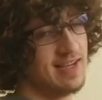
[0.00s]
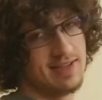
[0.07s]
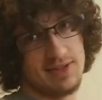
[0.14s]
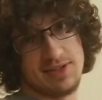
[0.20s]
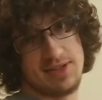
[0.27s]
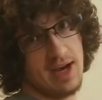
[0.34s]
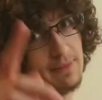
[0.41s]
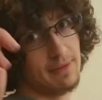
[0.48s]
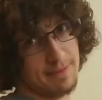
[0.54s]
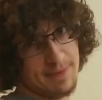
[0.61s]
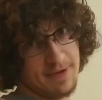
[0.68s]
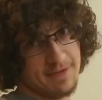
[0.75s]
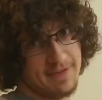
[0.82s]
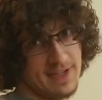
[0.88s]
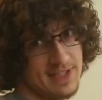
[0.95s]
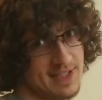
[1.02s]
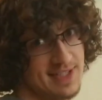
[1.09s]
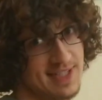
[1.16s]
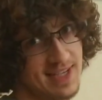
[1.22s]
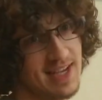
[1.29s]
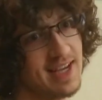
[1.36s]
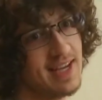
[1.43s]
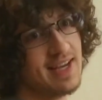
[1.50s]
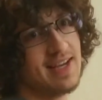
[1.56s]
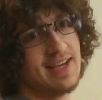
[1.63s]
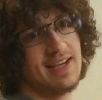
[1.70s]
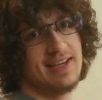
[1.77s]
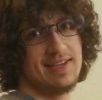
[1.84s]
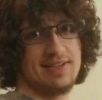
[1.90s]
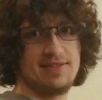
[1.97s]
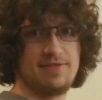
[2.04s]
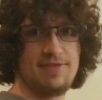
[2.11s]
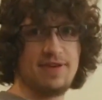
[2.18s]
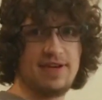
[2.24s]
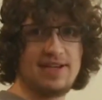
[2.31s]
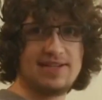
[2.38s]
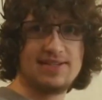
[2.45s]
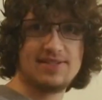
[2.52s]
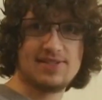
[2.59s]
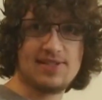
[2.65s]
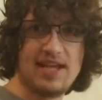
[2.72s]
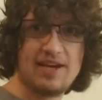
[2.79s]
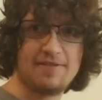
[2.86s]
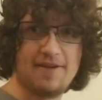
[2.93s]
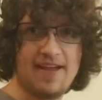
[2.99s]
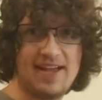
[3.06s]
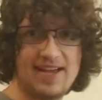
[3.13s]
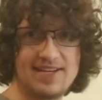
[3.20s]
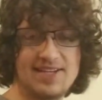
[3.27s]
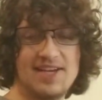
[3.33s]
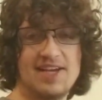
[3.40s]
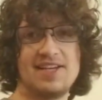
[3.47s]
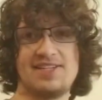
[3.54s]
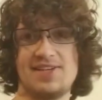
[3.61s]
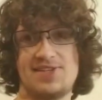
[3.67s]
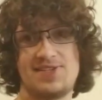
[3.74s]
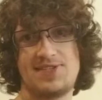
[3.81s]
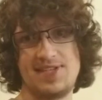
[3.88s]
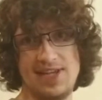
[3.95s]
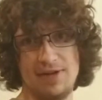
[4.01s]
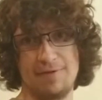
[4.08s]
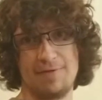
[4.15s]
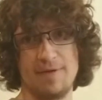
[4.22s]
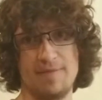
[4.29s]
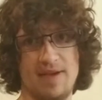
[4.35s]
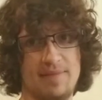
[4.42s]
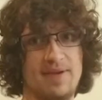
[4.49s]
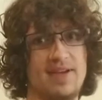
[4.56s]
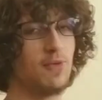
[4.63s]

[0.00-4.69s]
your double proficiency, in fucking sleight of hand to steal from them.